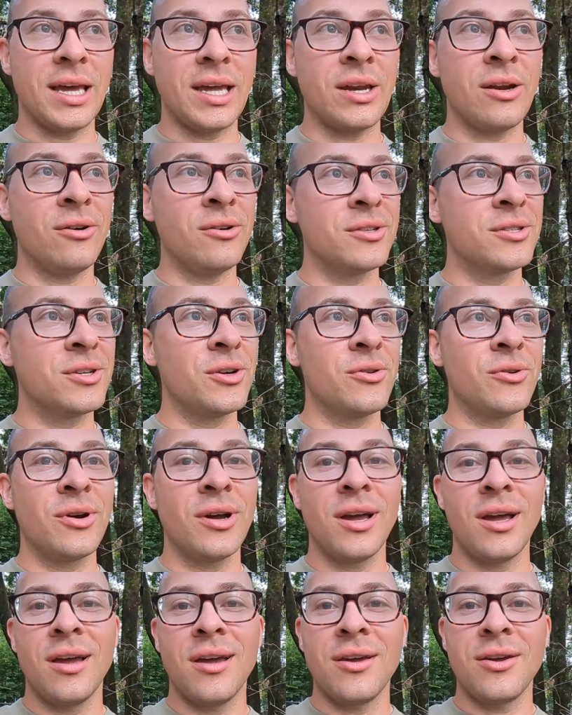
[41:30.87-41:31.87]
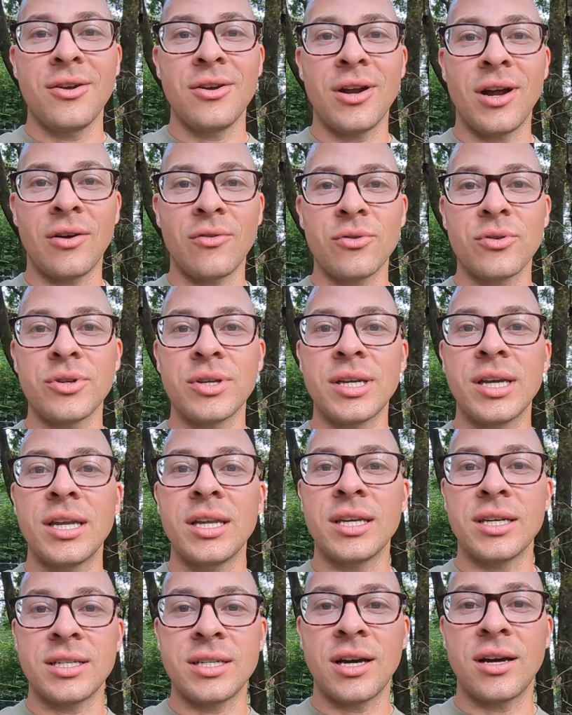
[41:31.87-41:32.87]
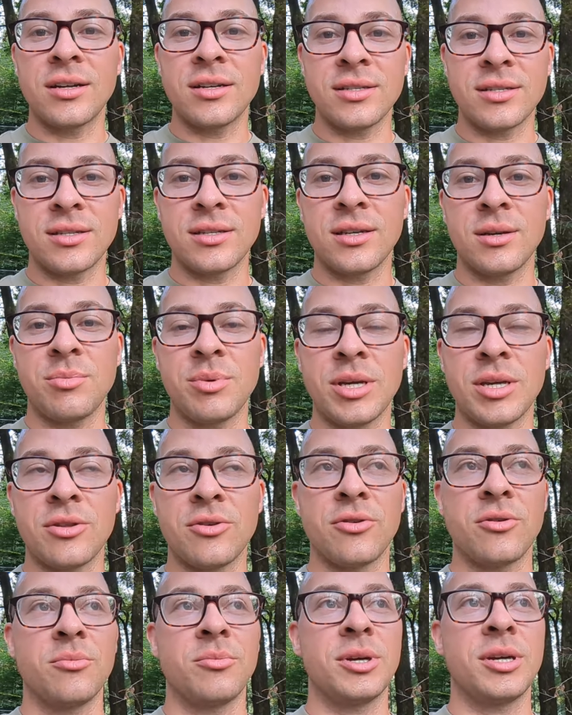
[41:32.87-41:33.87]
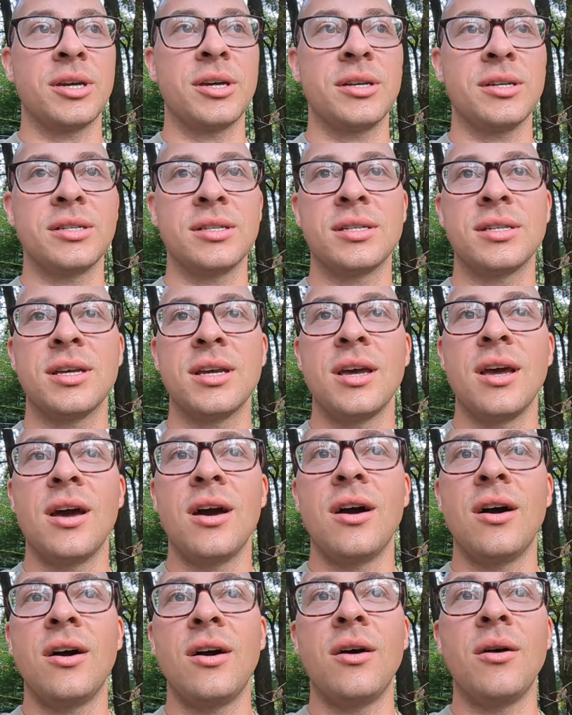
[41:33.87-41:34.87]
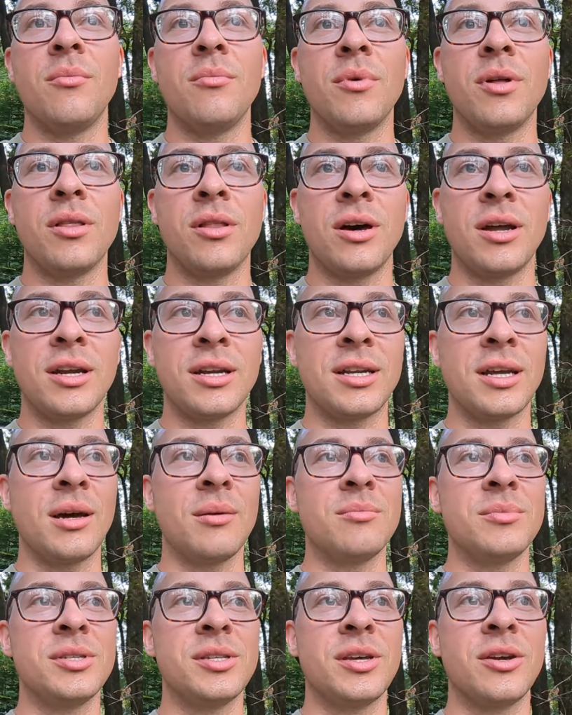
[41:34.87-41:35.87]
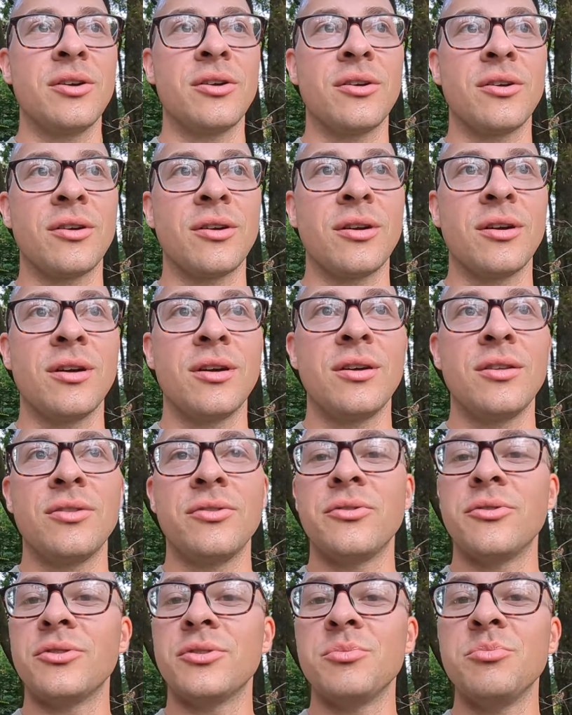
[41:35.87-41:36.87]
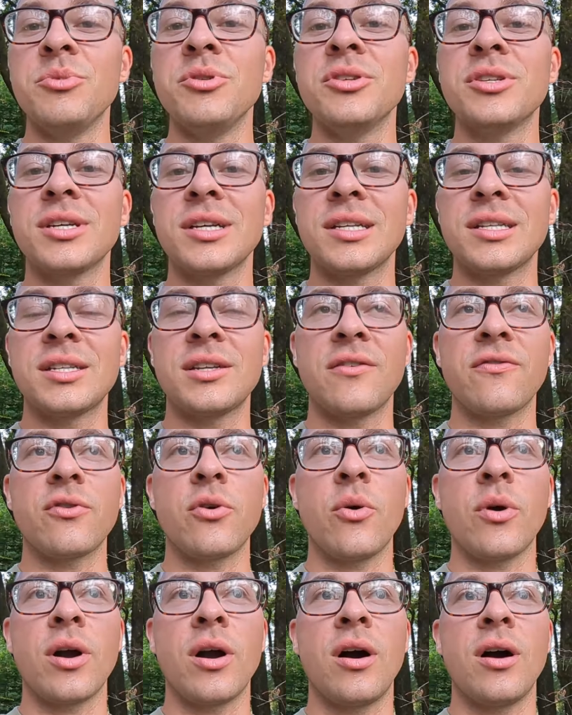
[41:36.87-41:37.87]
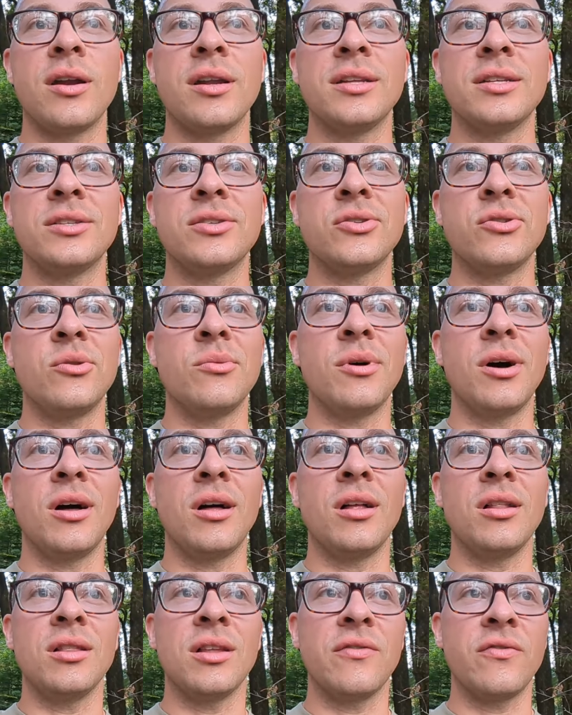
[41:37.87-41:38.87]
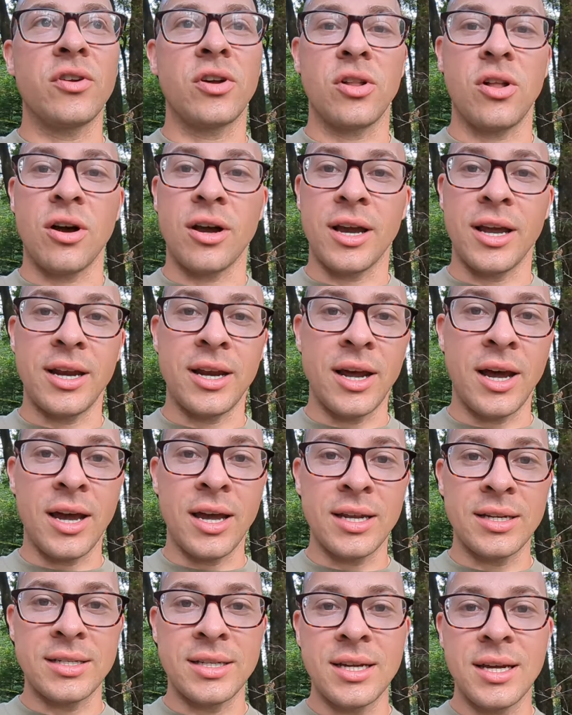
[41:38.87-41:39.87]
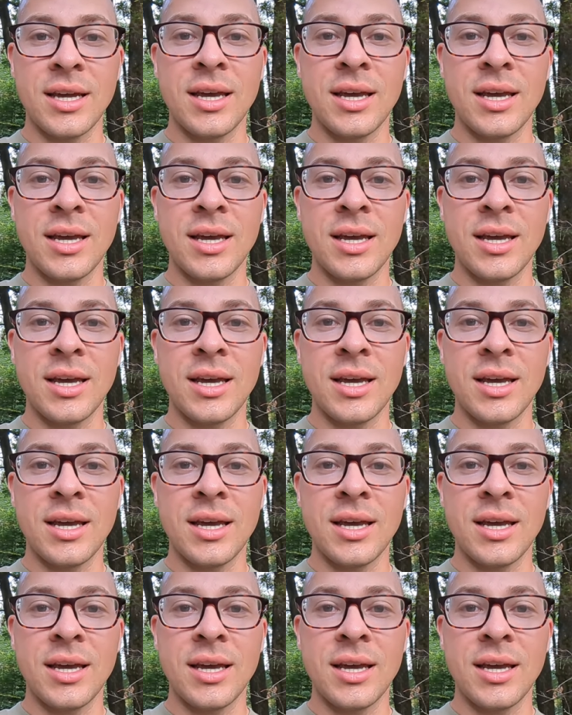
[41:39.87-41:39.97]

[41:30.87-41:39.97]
And also, you're not really getting a ton of sleep either because um, a lot of times there there's music and stuff going on until about 11 o'clock at night,